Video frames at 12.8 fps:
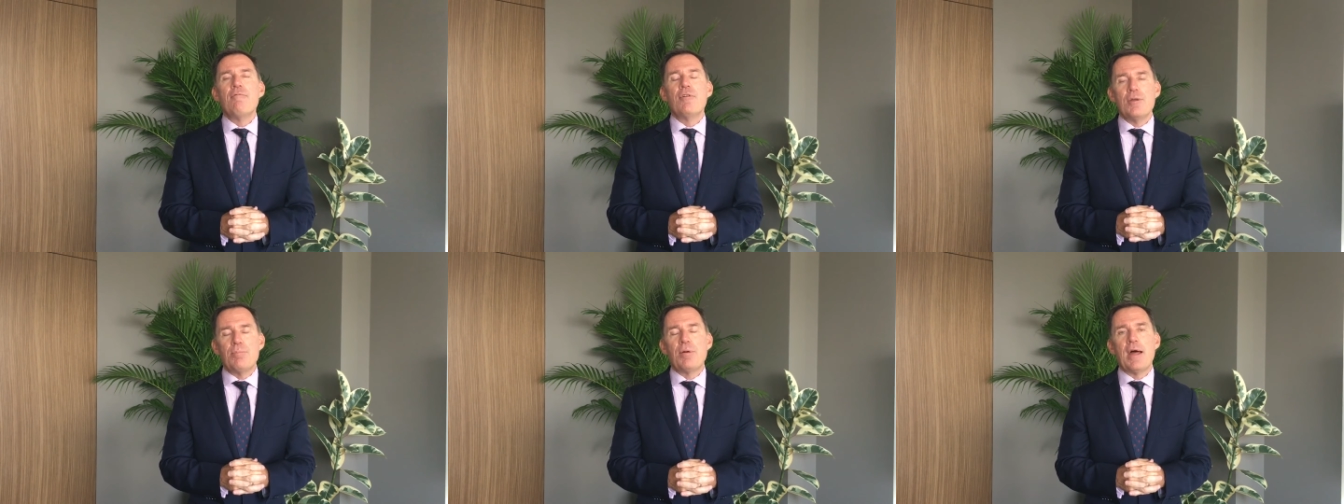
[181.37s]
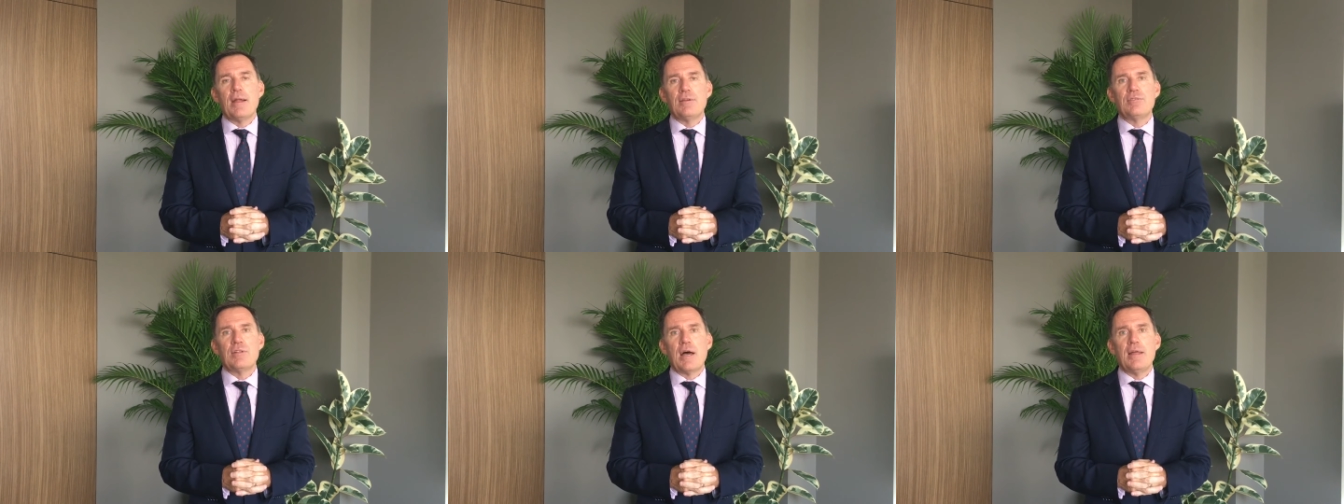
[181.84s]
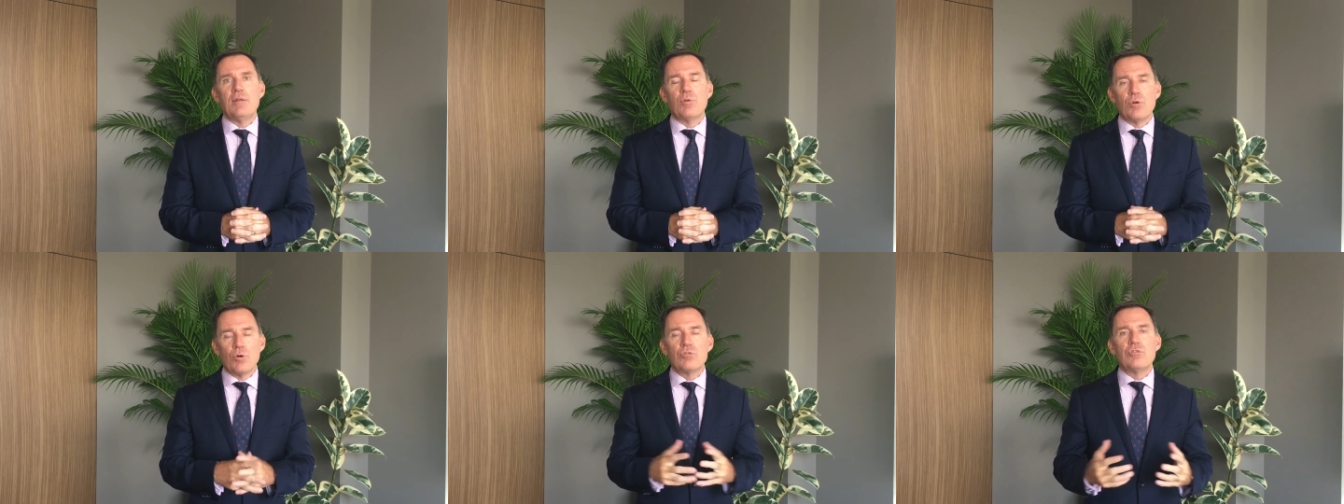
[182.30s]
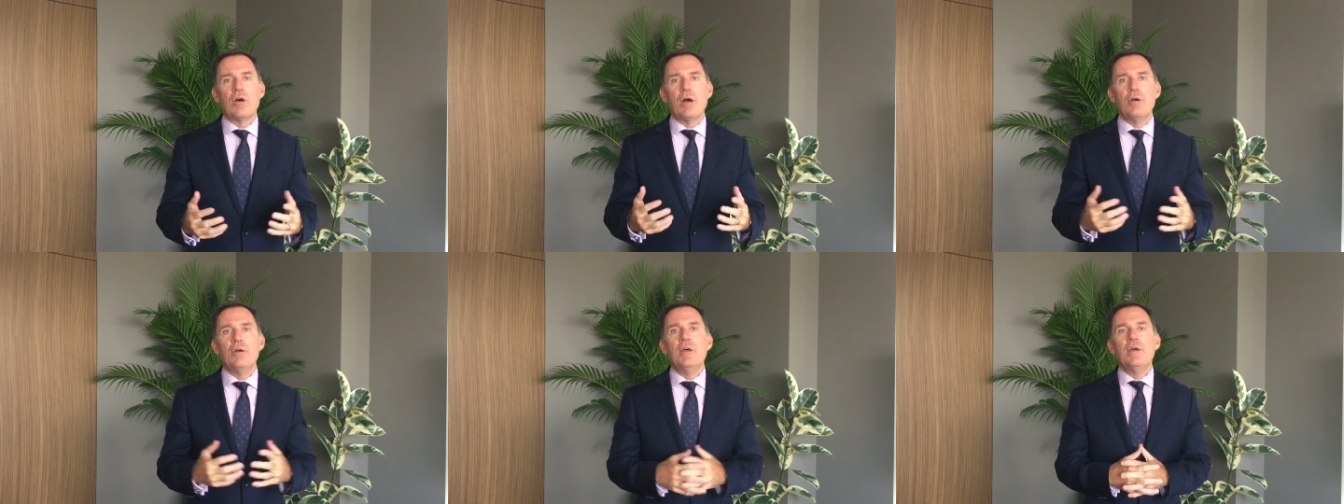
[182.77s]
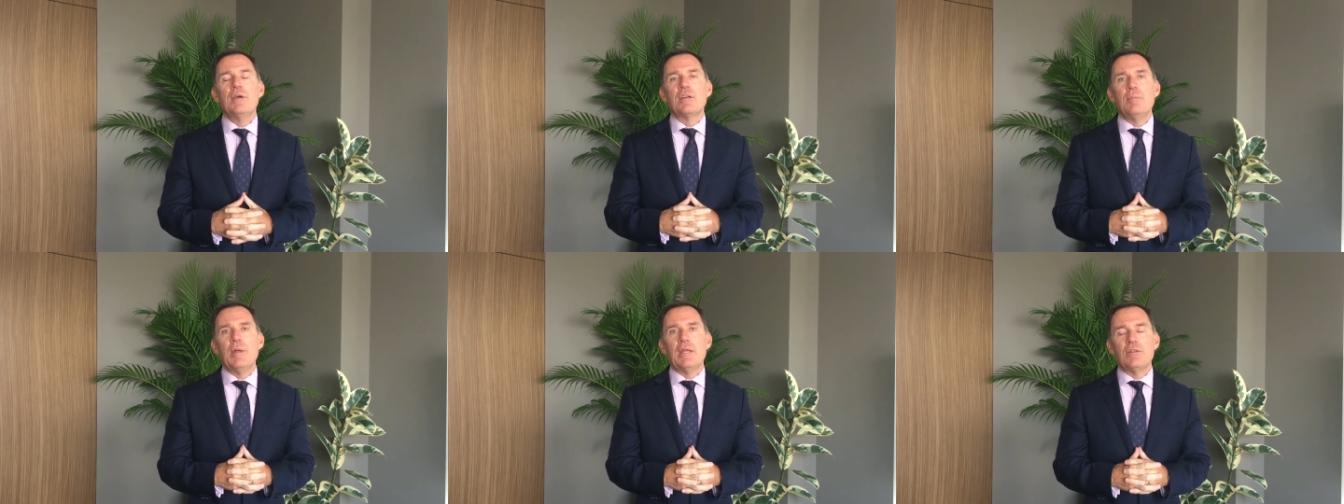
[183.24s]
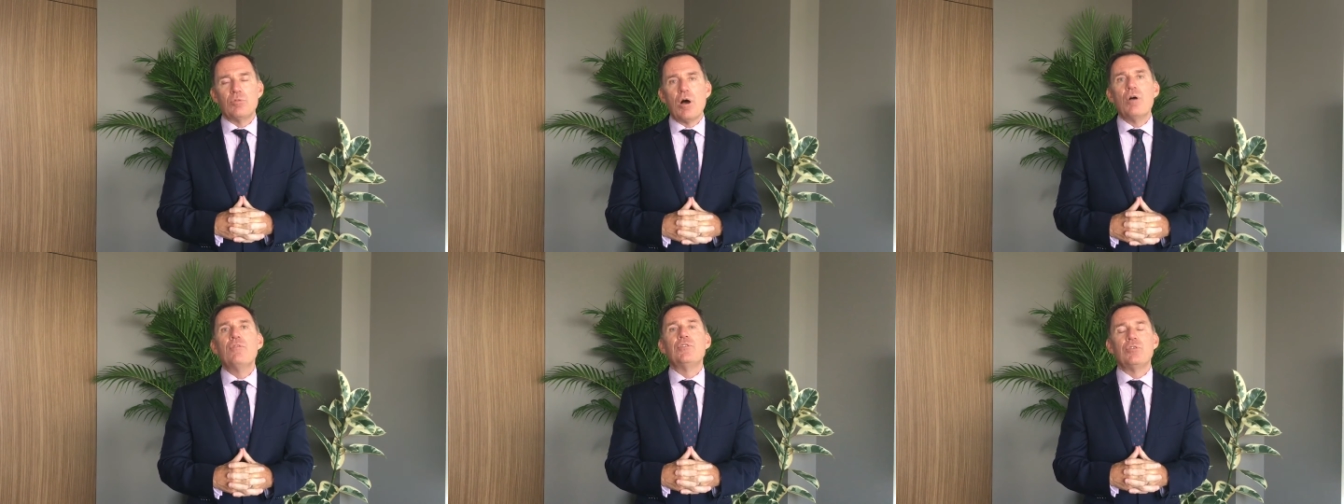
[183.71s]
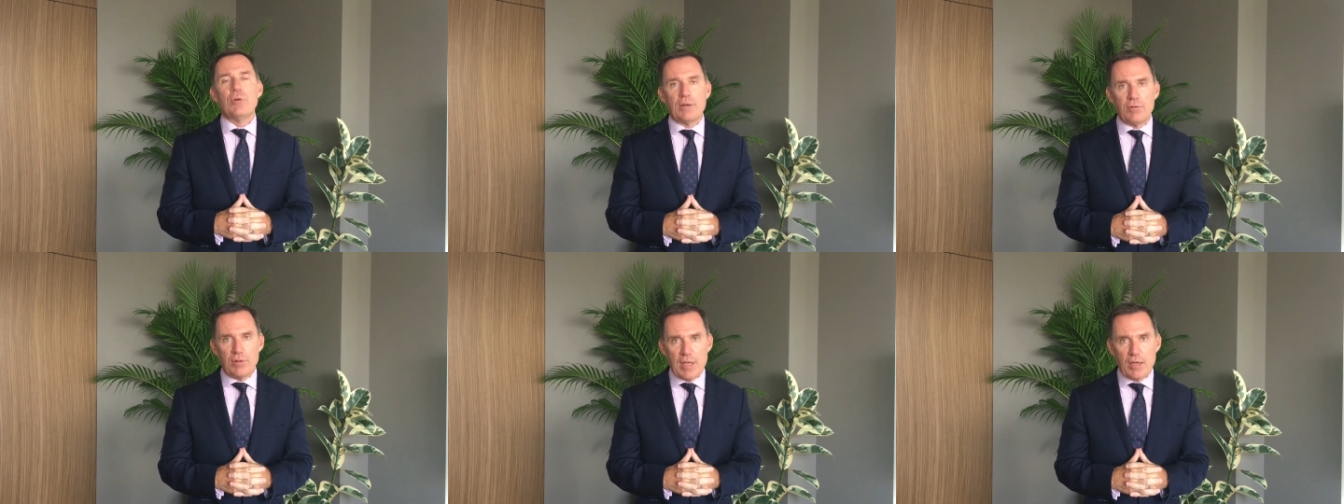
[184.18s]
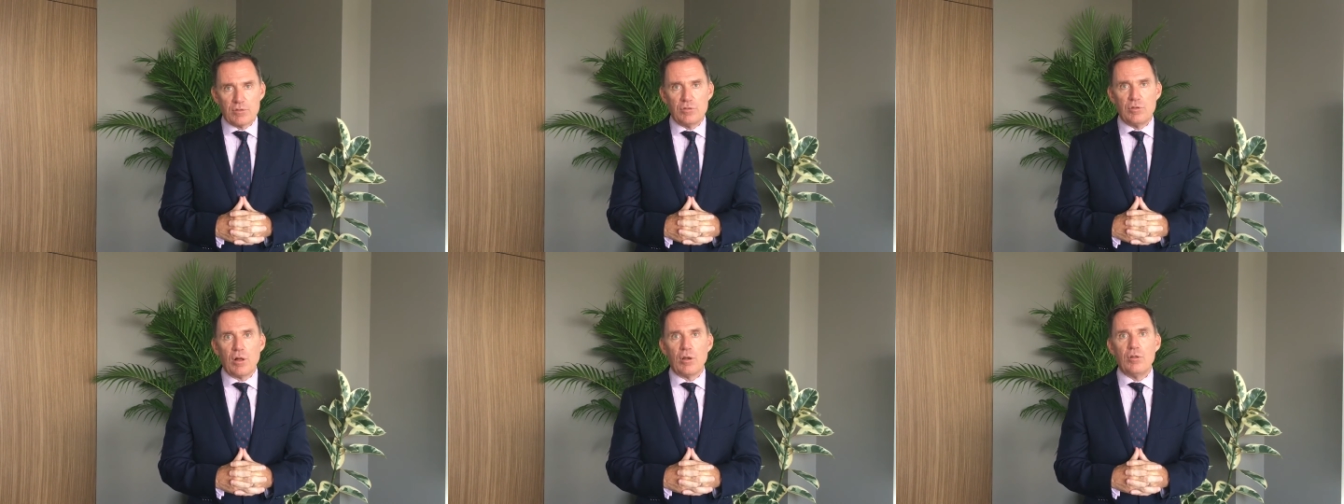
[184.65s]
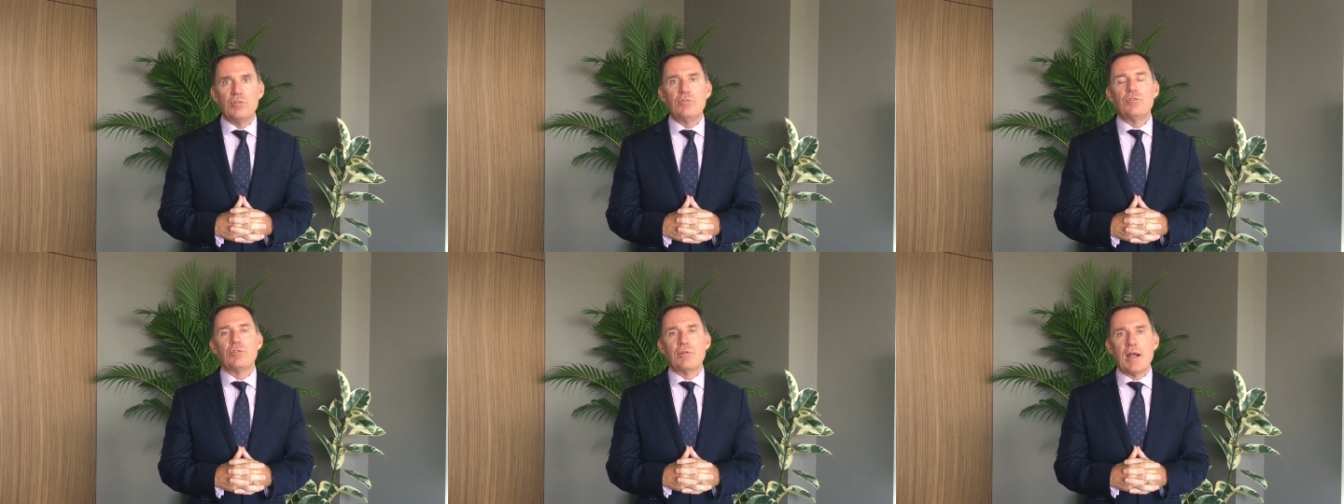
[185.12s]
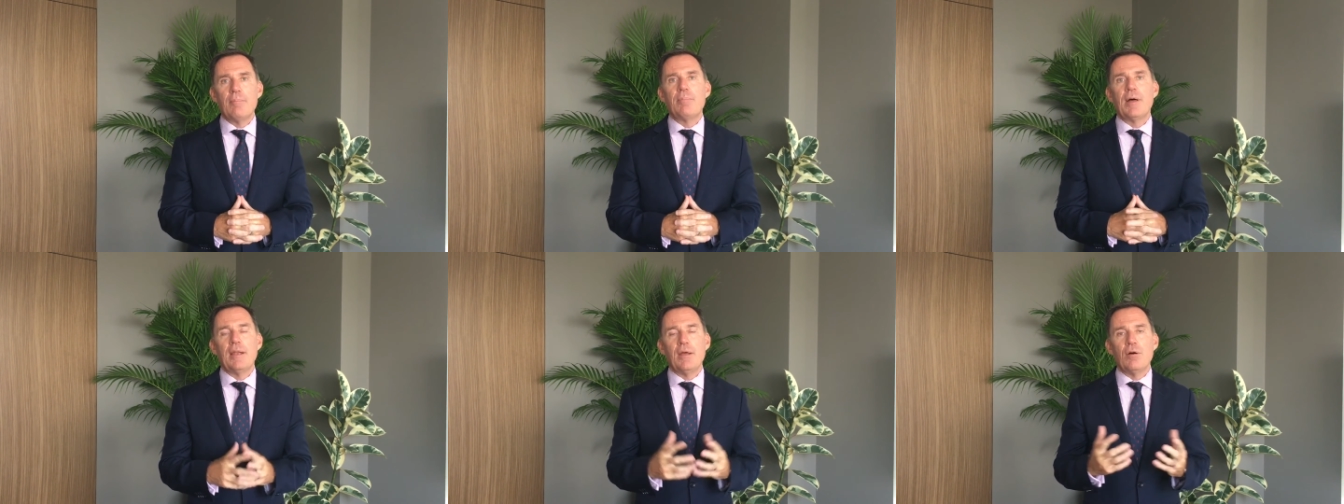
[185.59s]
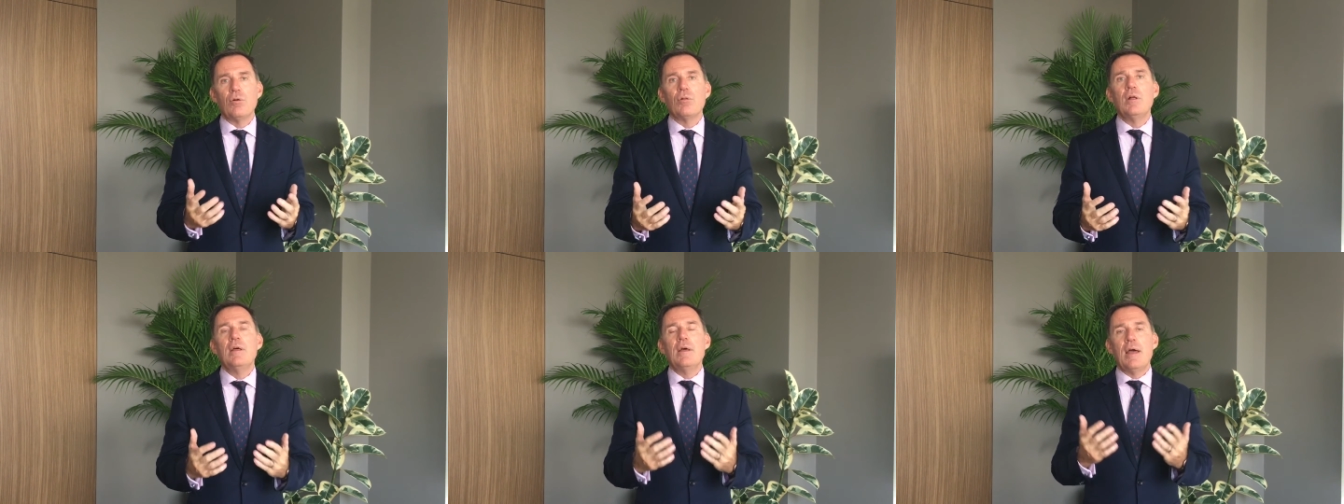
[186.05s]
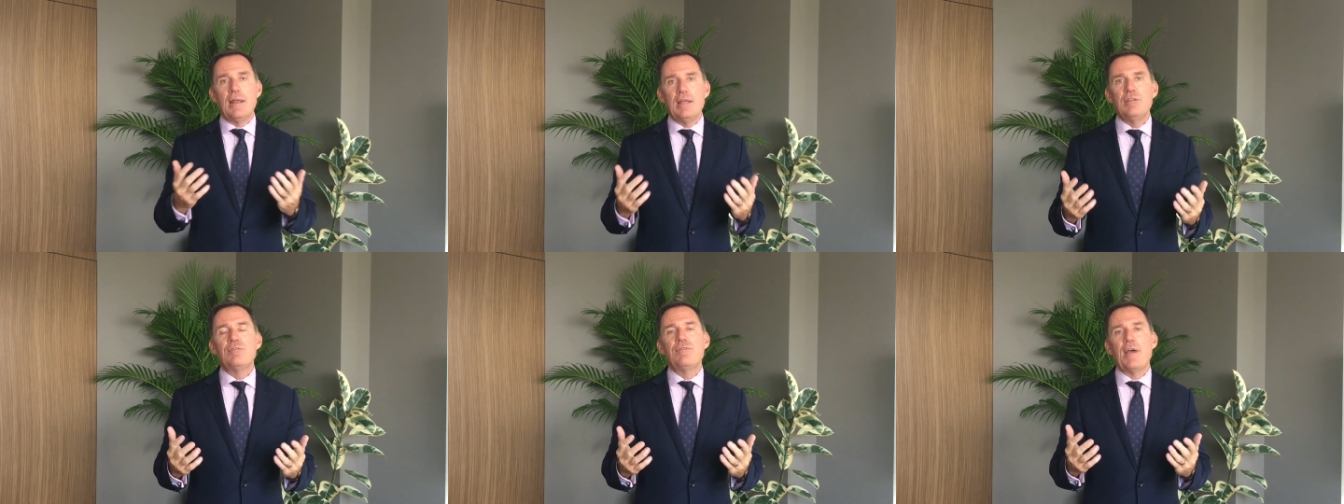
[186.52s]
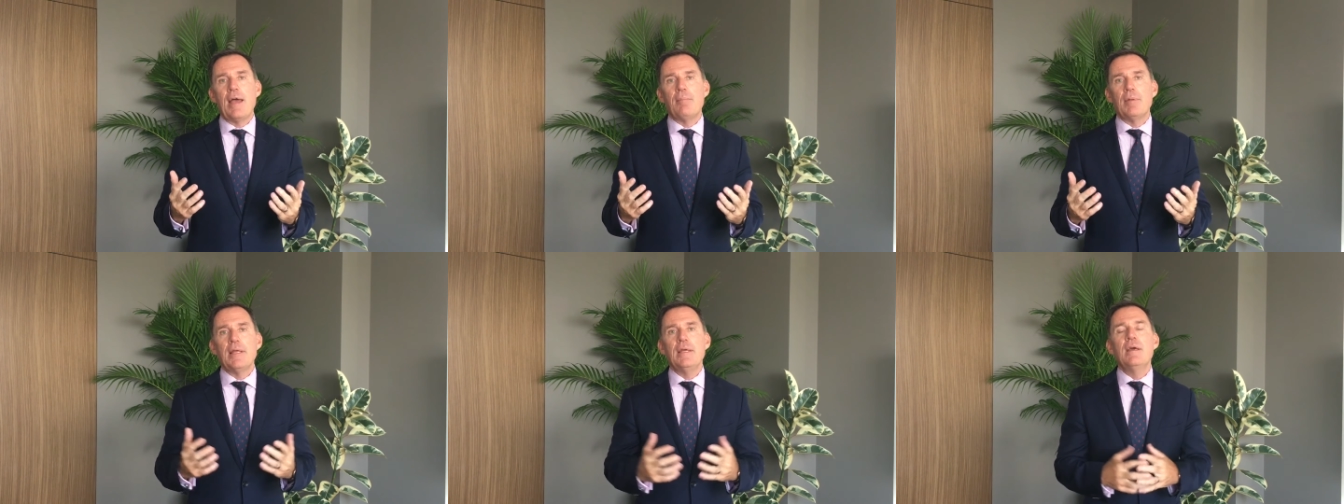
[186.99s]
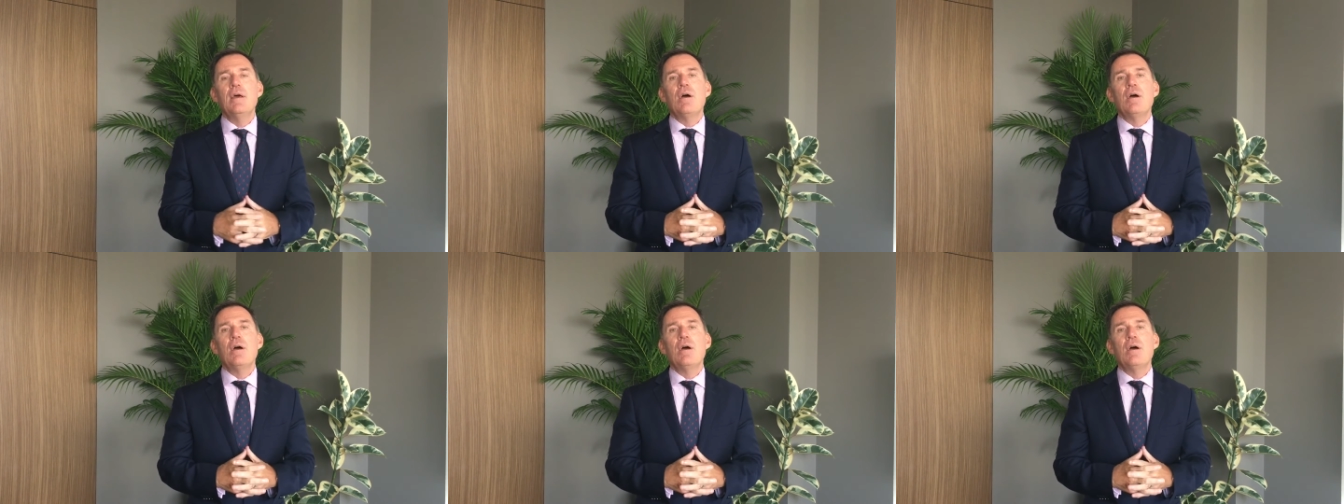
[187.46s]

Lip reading: very proud to say that we're also committing to over $200,000 to Grant Parnell and his family